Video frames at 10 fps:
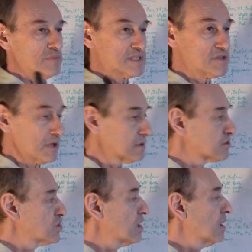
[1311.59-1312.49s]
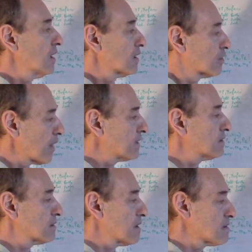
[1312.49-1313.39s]
certainty
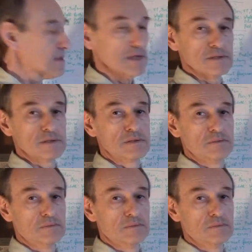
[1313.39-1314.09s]
greater than this.